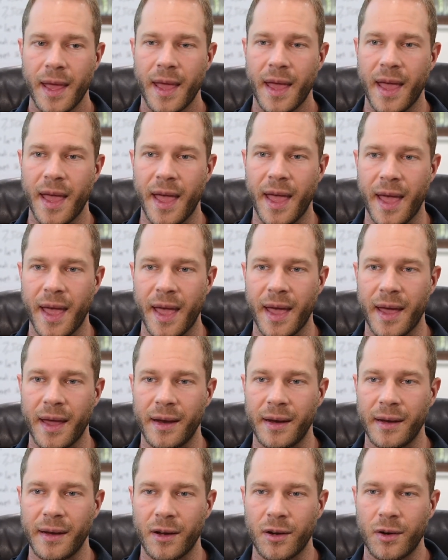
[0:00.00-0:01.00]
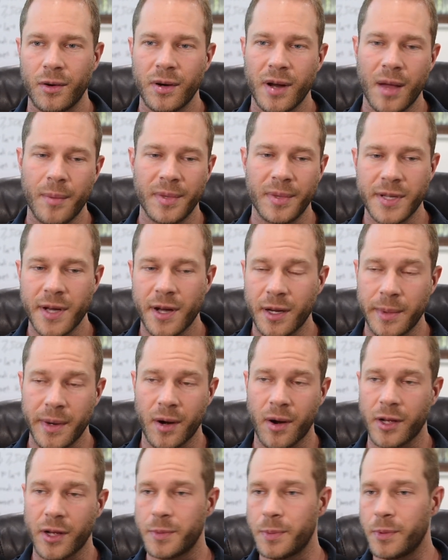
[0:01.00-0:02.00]
and her and I've been talking
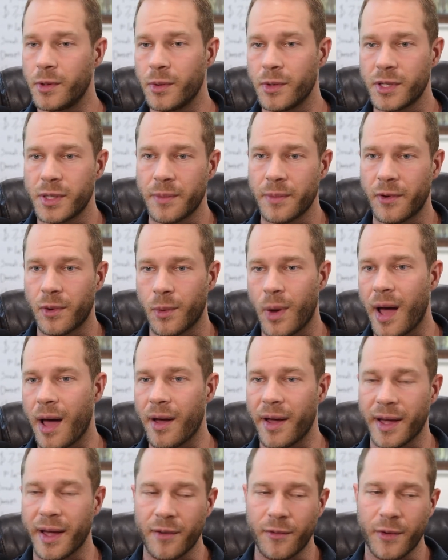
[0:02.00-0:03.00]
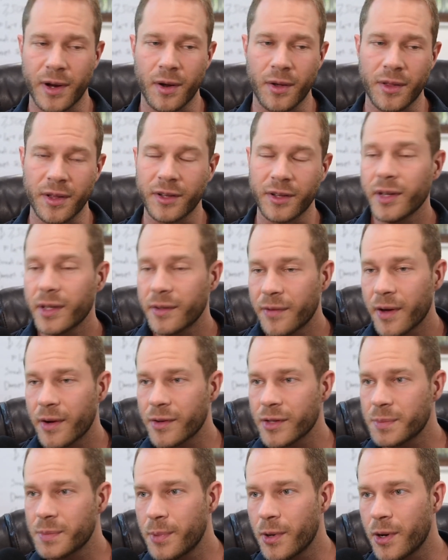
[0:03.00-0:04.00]
about entrepreneurship for a while. Like I've read all the
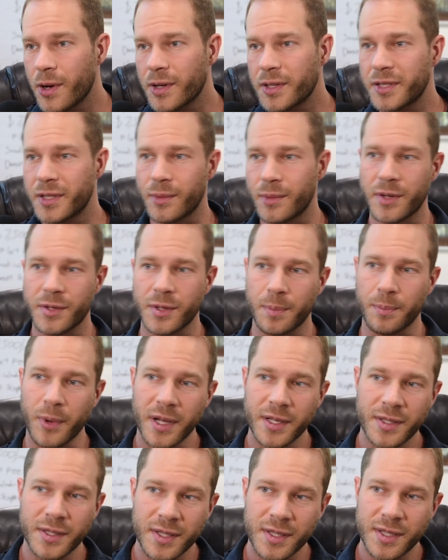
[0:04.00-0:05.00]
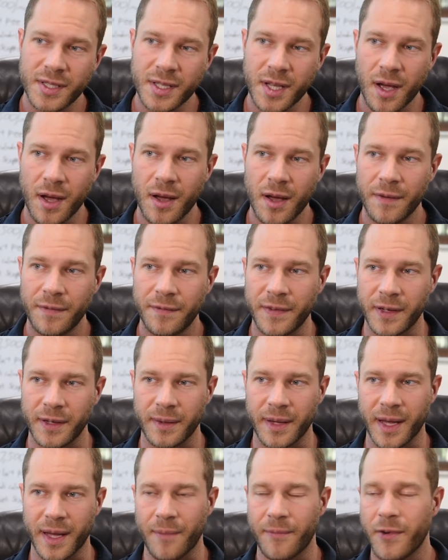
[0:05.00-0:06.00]
ClickFunnels books and the Russell Brunson stuff, and
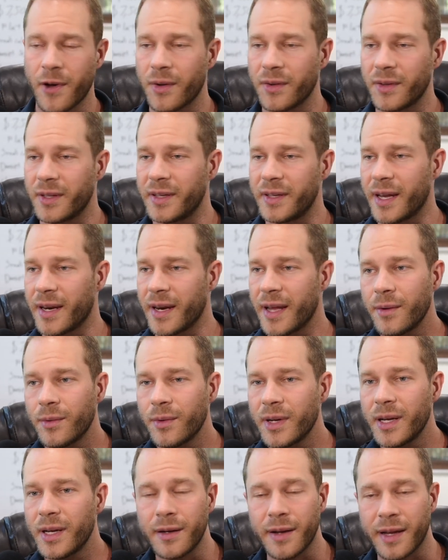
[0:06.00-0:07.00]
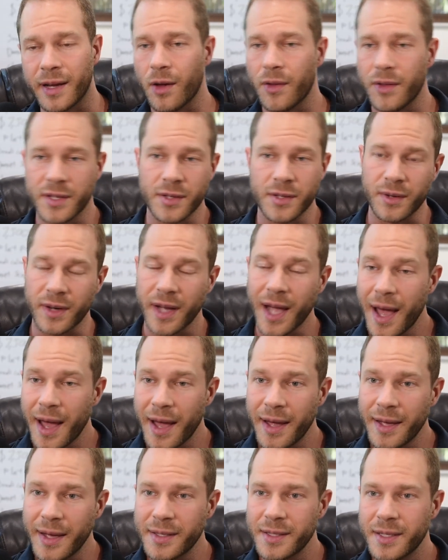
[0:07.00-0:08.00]
like I'm following the Dan Henry and like all these other
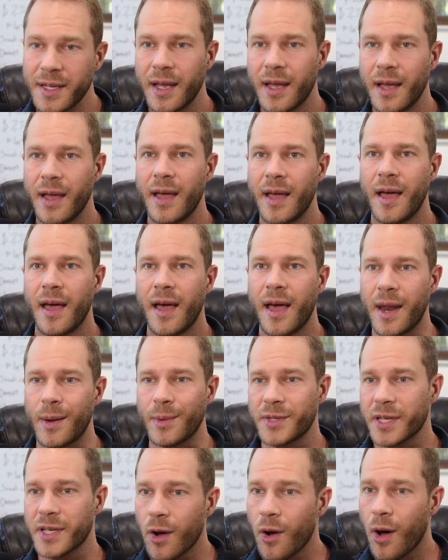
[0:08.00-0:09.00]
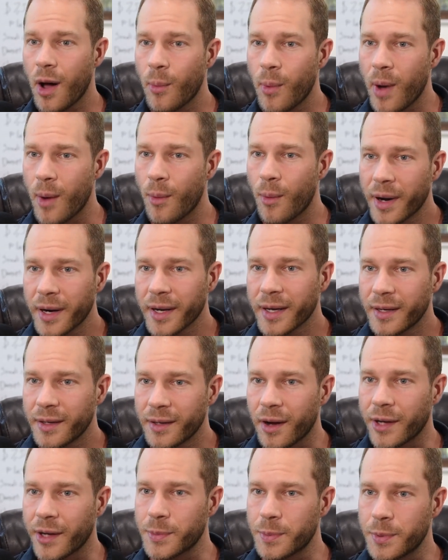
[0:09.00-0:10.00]
guys. And it was like, oh, I, I want to get
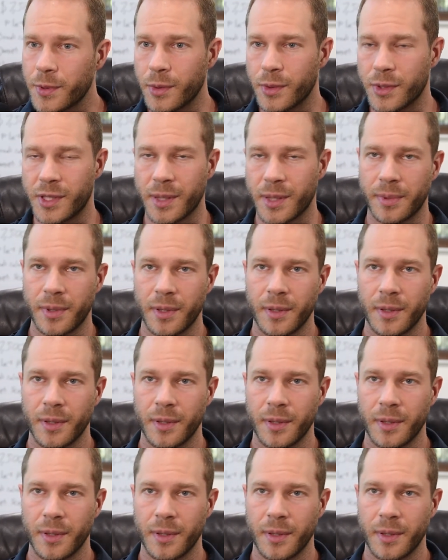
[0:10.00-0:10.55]
into entrepreneurship,